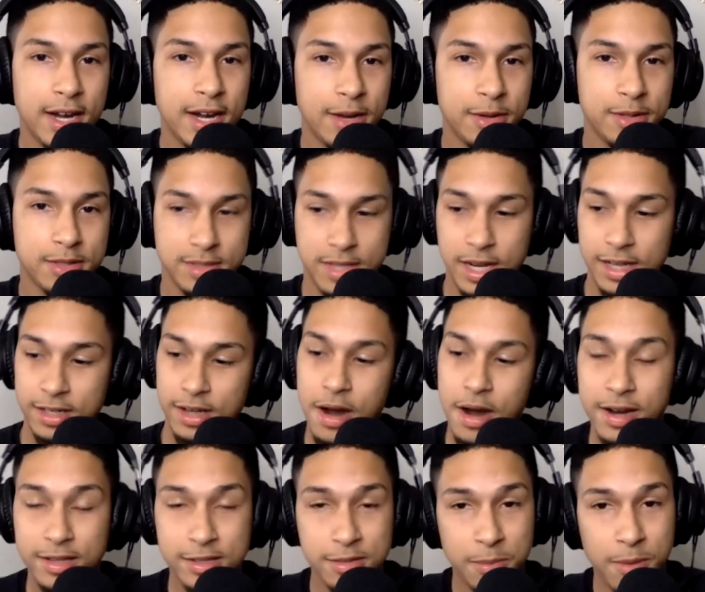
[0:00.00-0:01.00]
And I was like, all
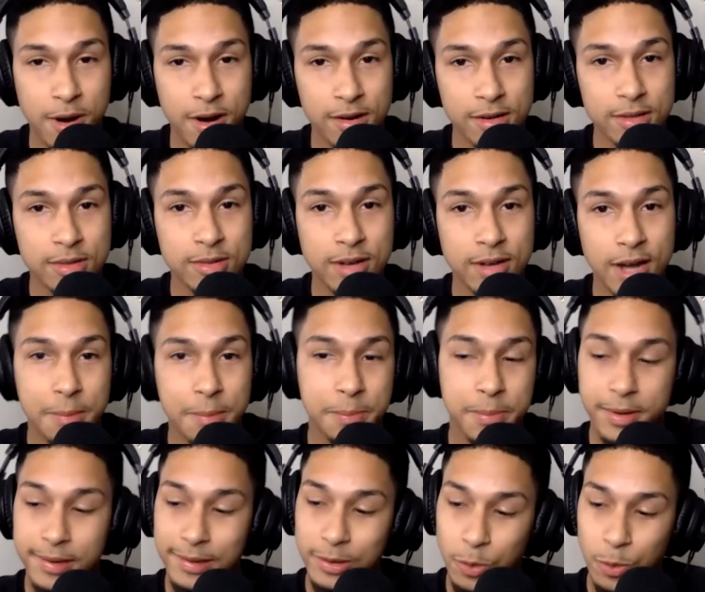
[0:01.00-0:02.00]
right, tomorrow I'm
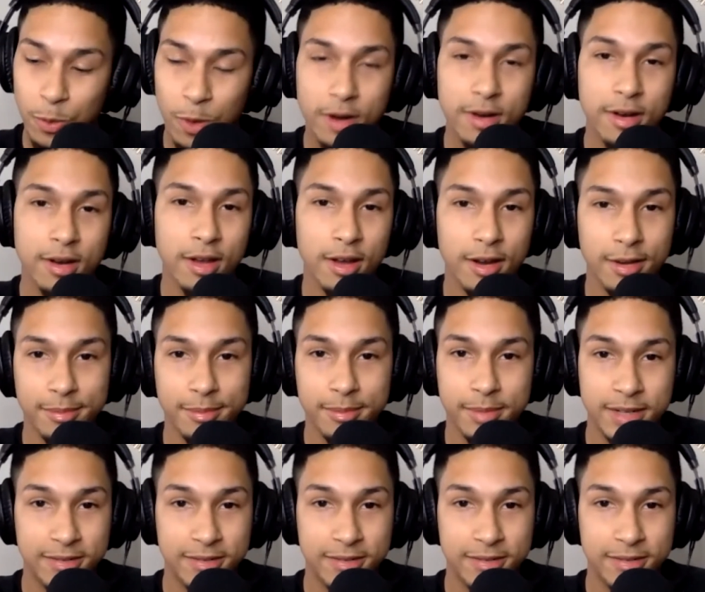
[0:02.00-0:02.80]
putting one alarm.